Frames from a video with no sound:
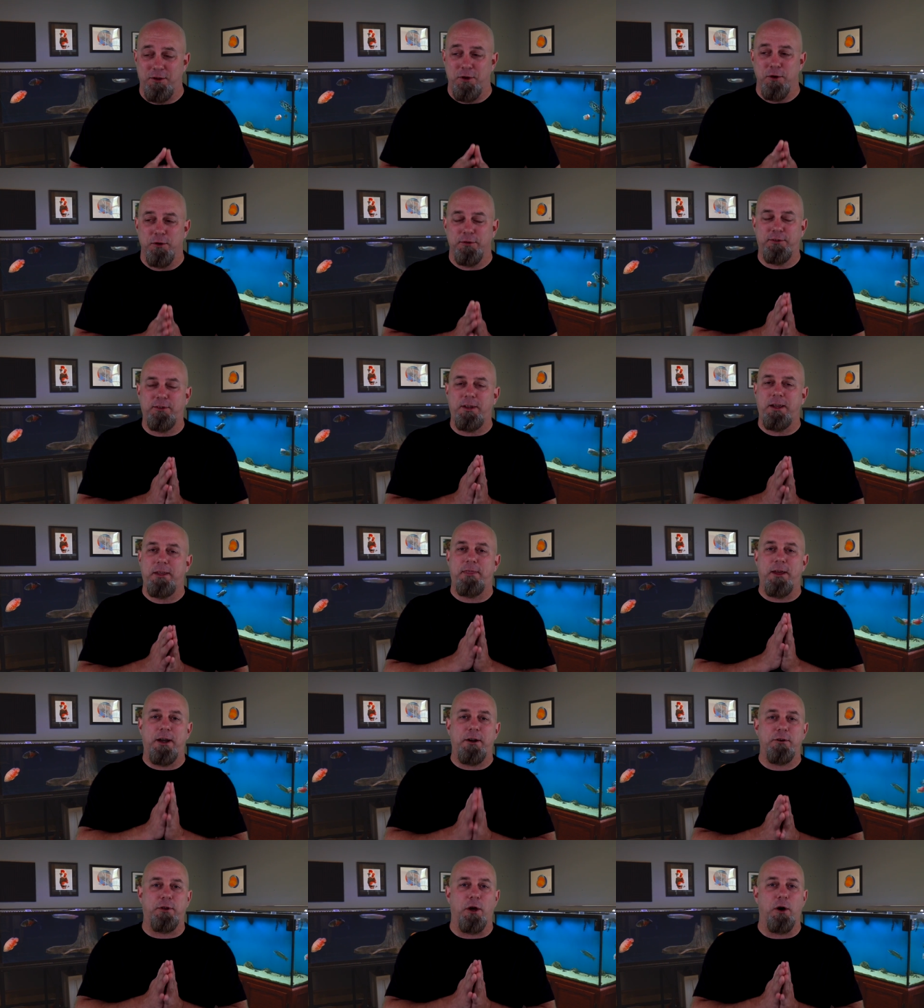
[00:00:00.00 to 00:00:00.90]
you'll see
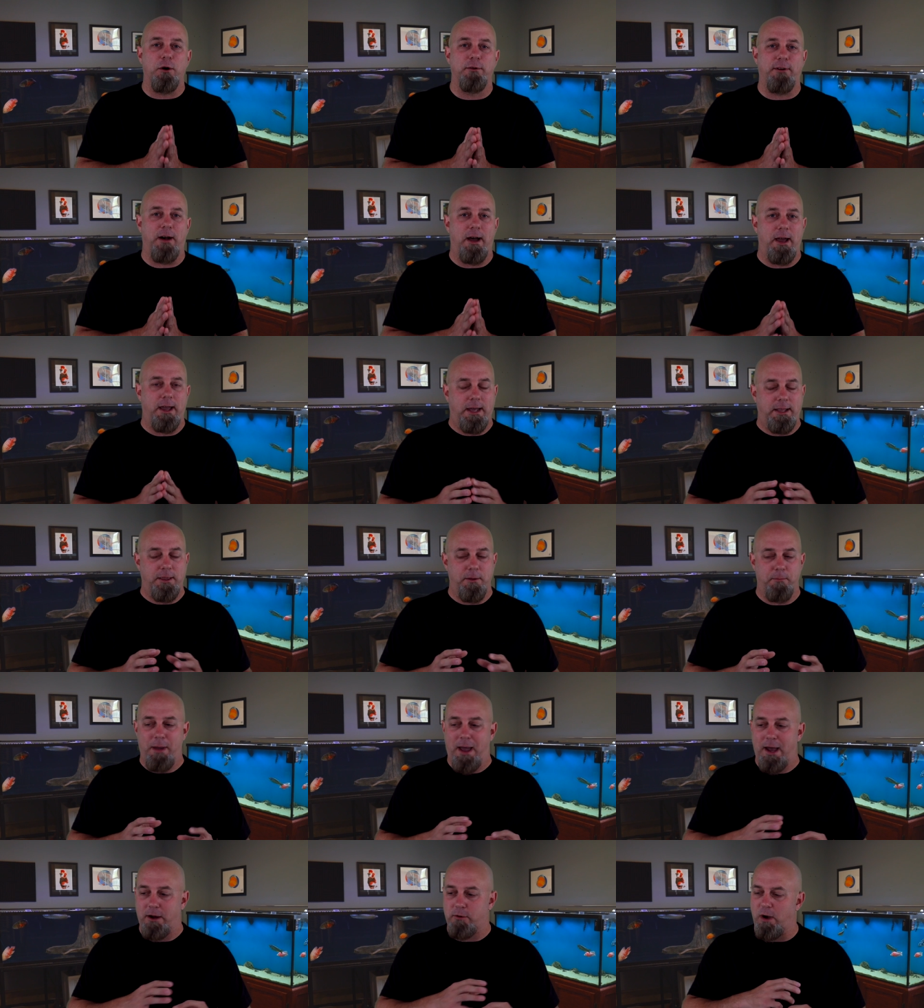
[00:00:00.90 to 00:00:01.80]
their dovi in the
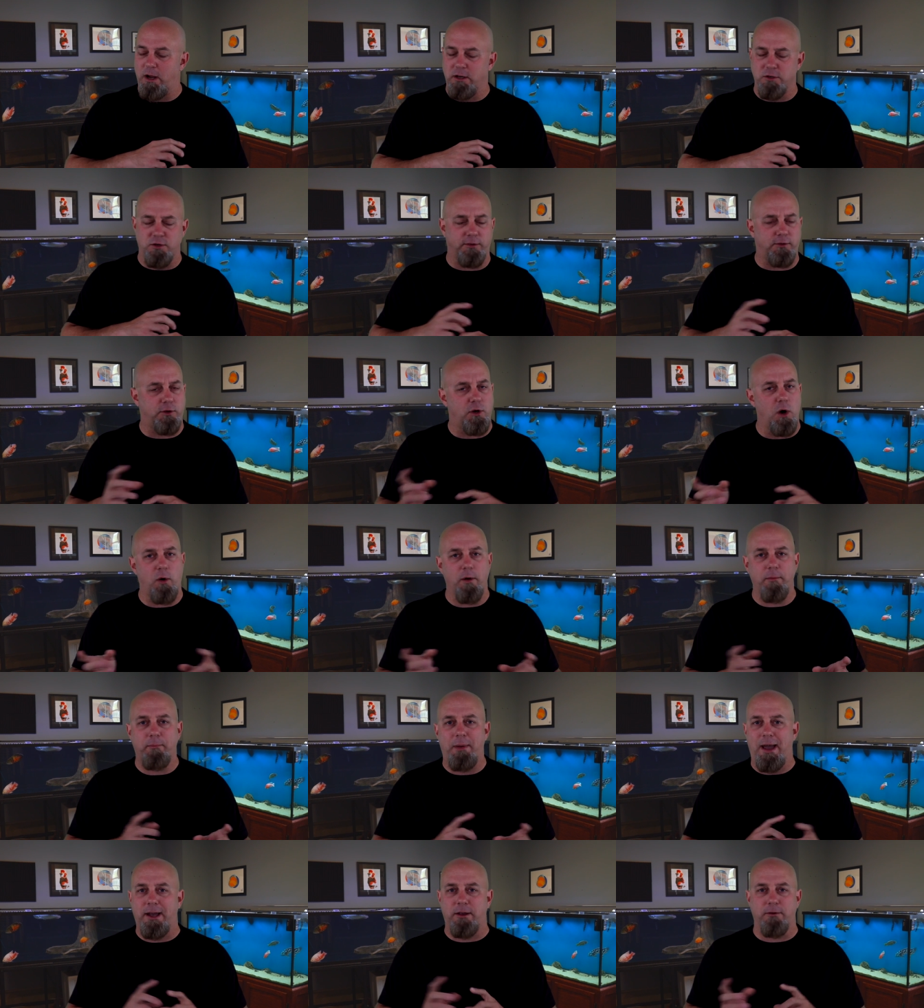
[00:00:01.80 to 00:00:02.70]
background, just
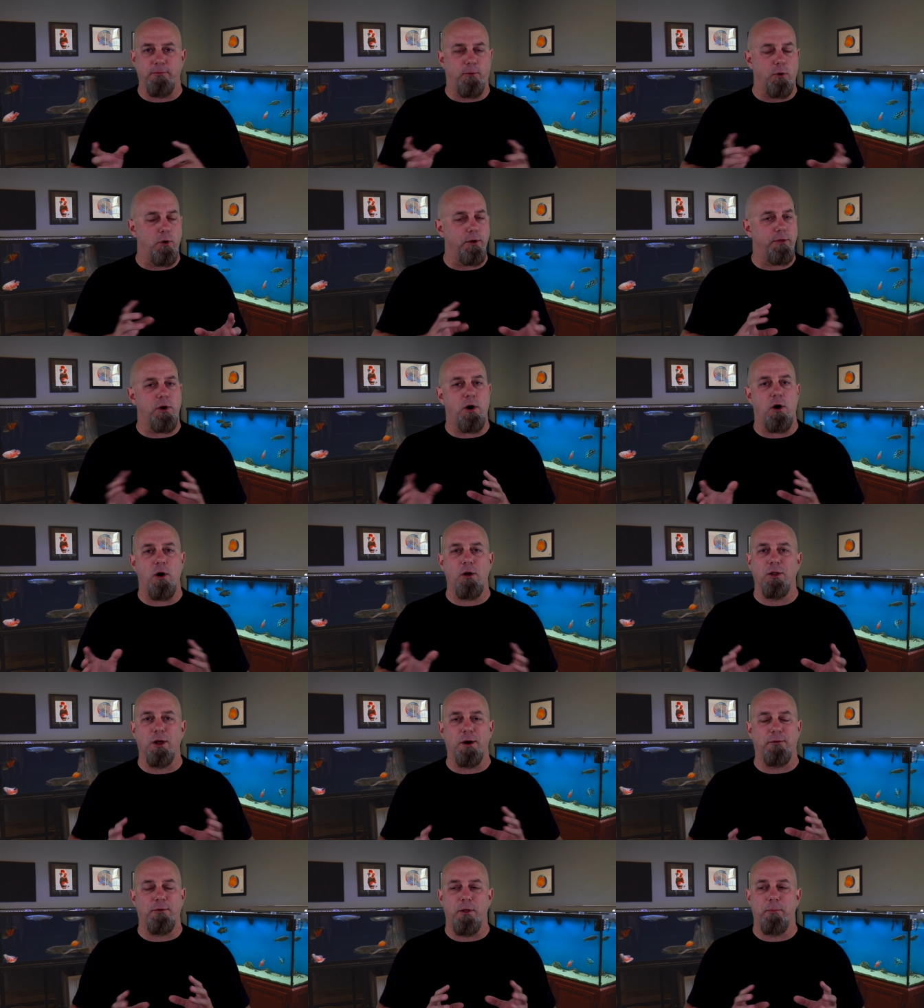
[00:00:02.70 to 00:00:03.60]
going back and forth
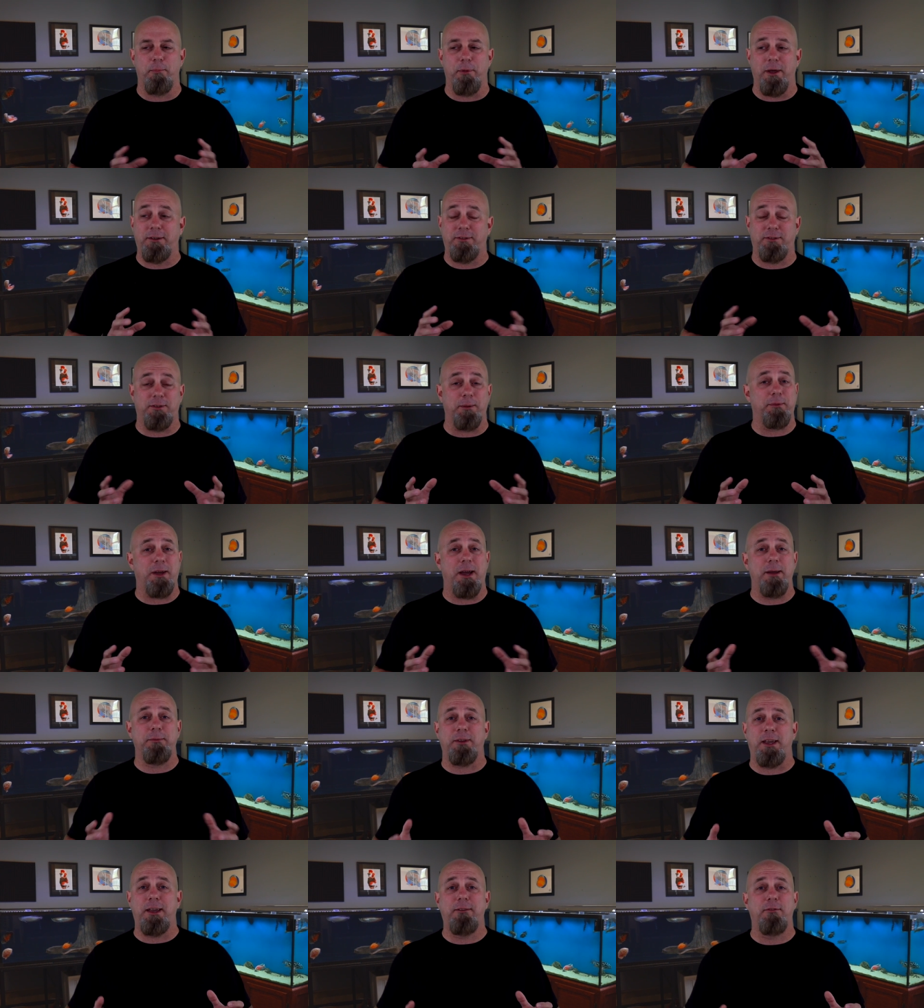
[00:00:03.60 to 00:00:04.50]
all over the place,
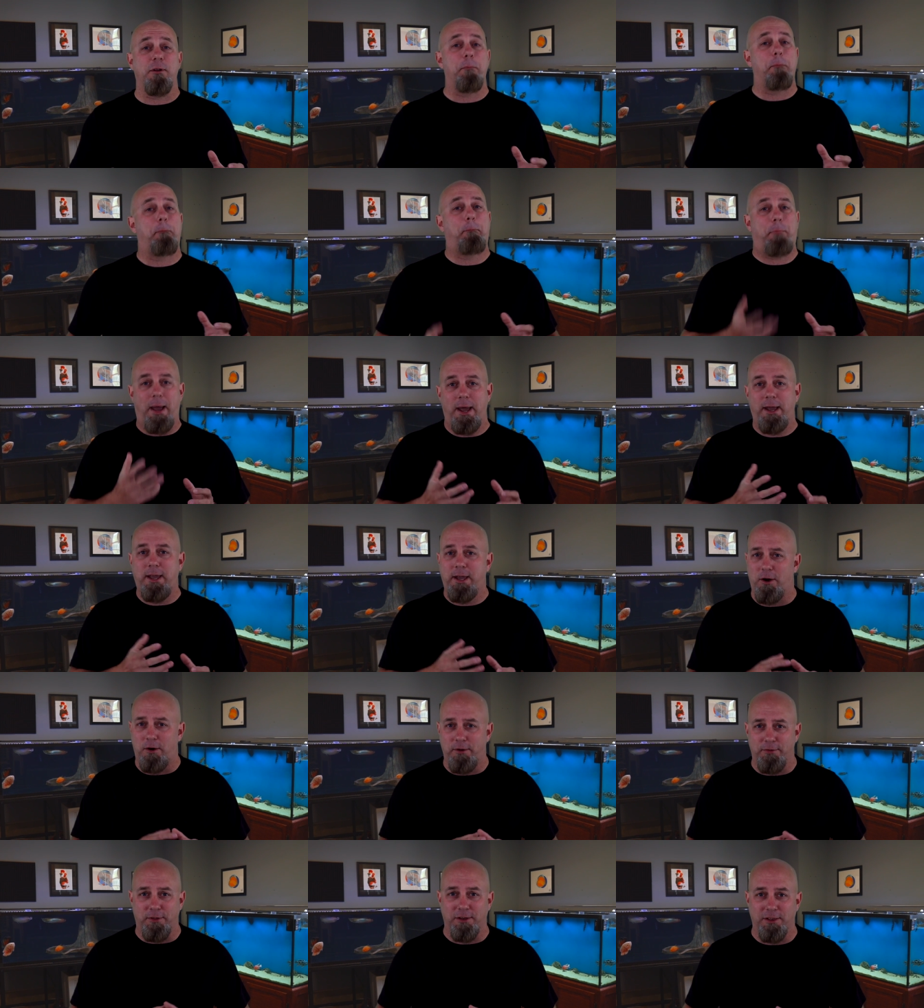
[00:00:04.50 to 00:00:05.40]
sometimes even banging
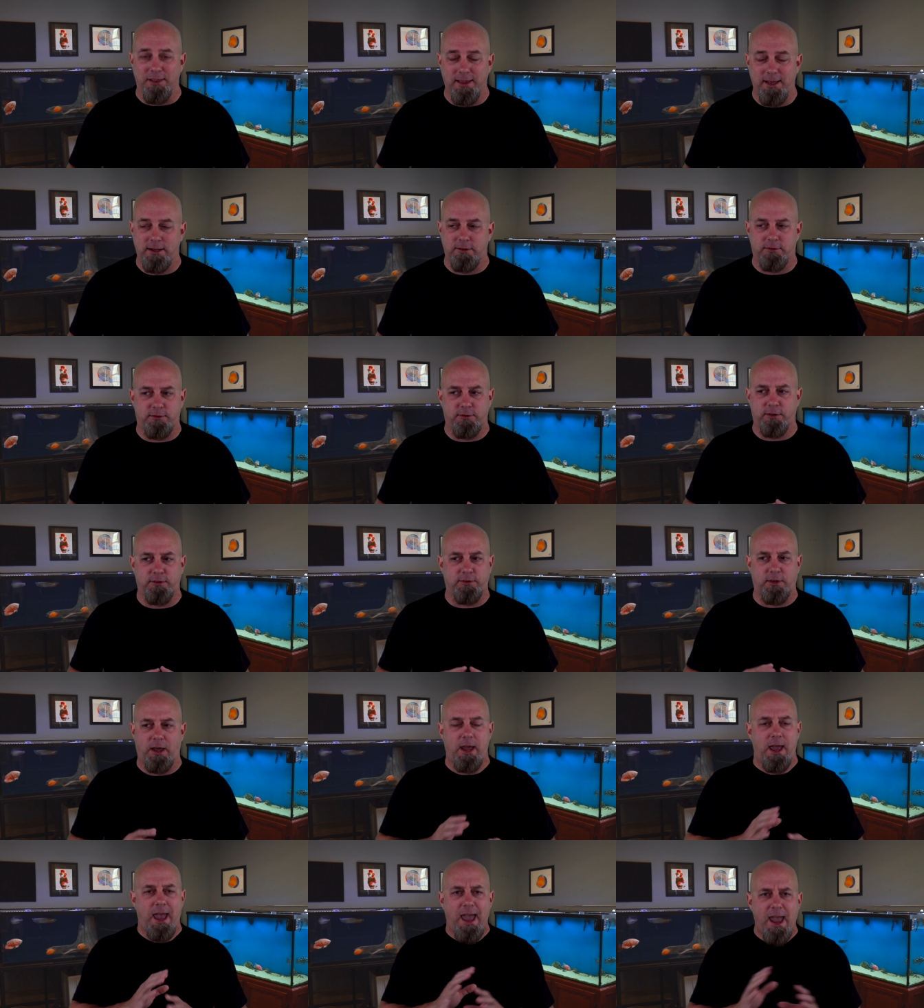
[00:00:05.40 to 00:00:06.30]
on the lids to
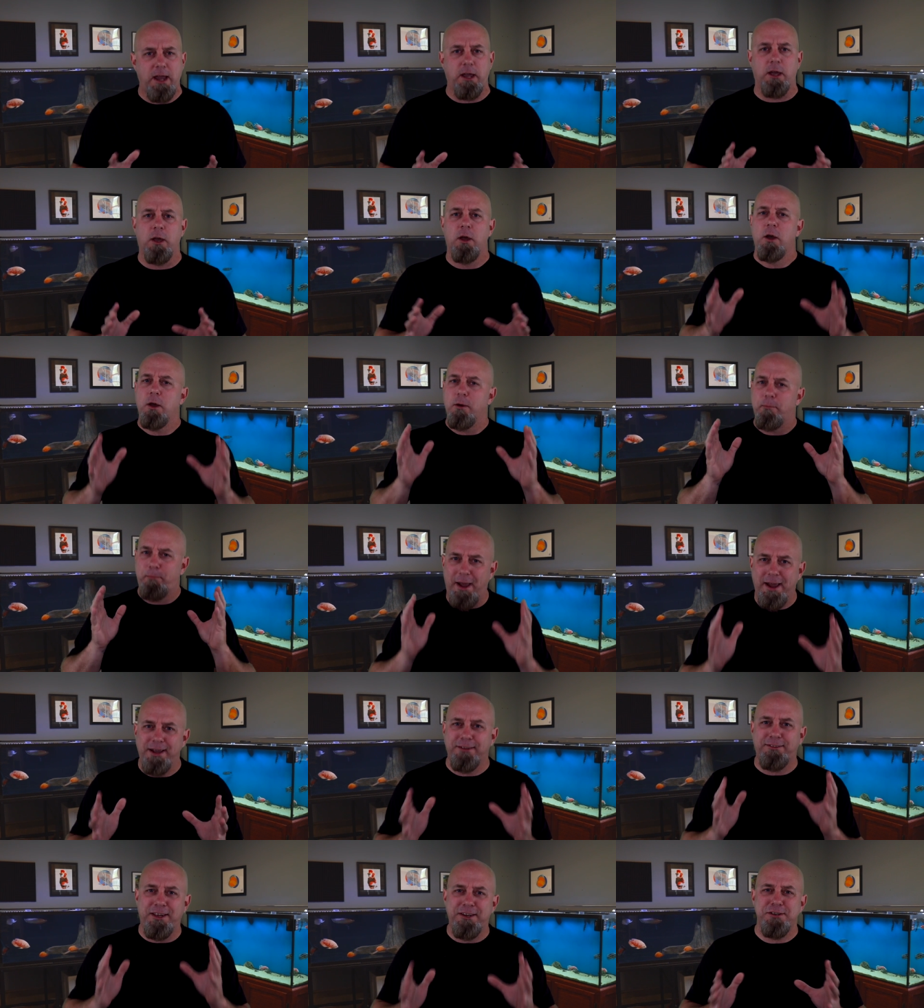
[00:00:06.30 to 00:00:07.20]
say, hey,
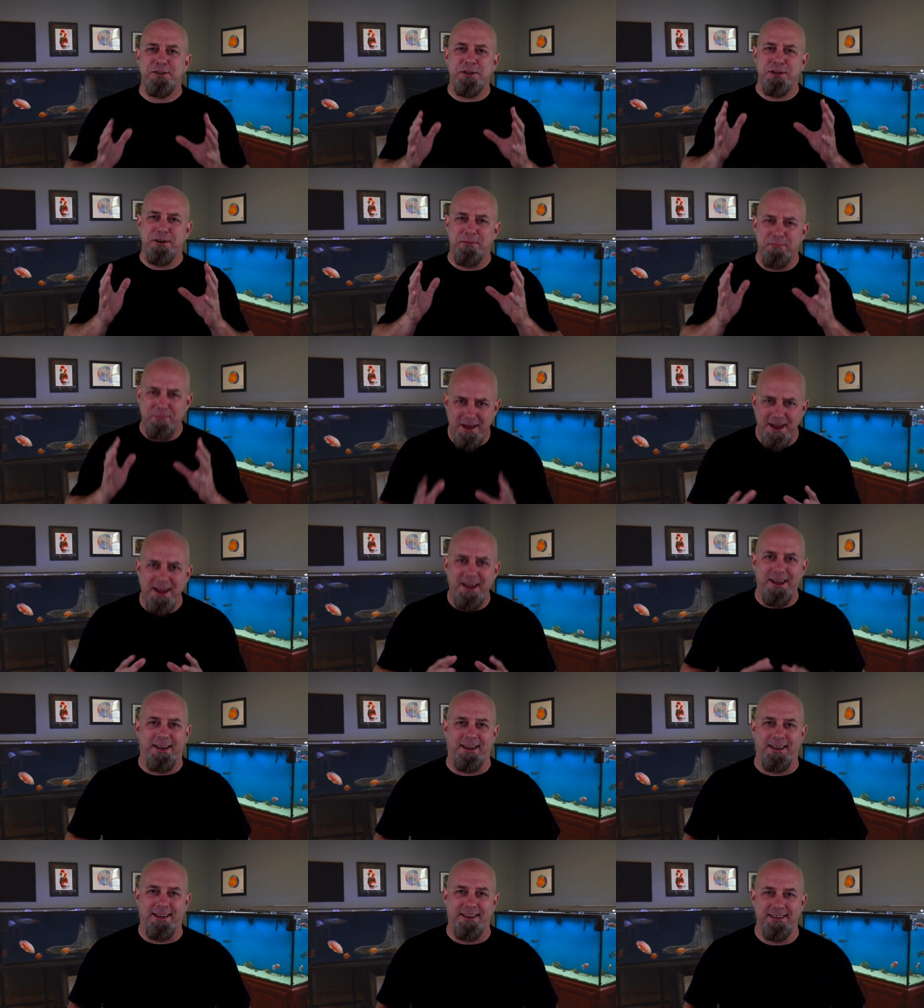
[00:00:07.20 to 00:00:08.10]
pay attention to
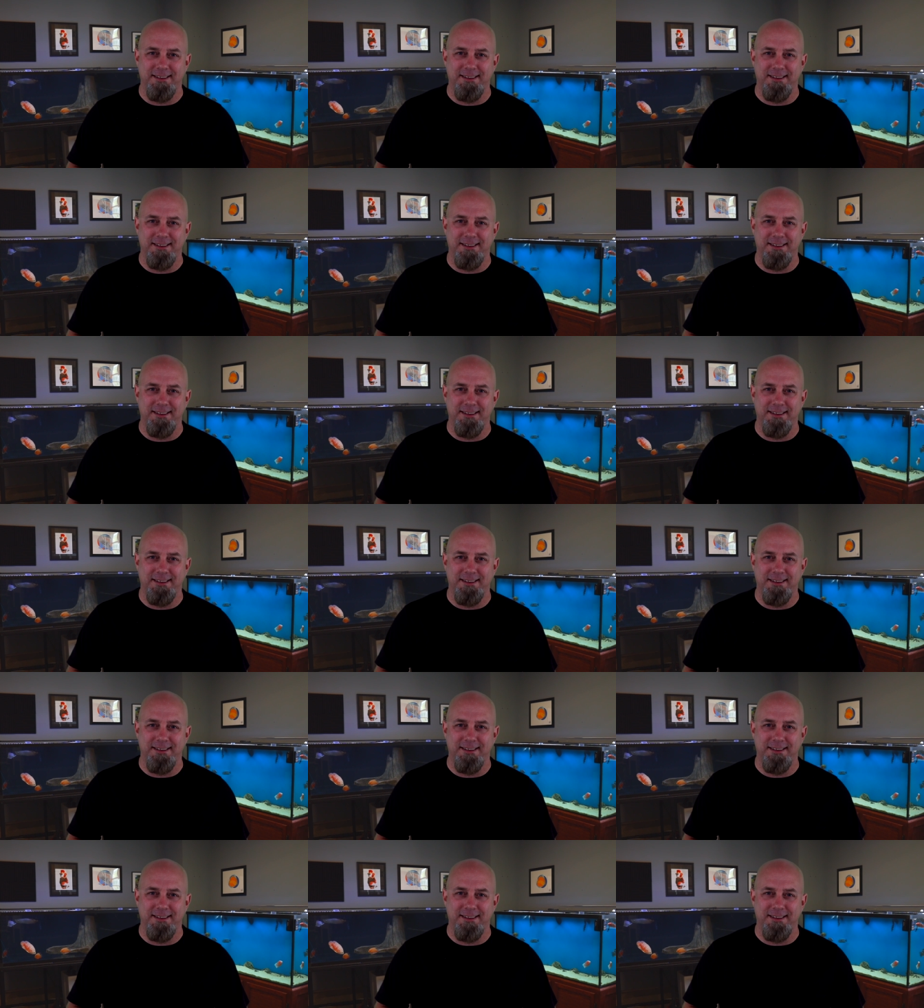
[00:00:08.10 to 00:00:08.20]
me.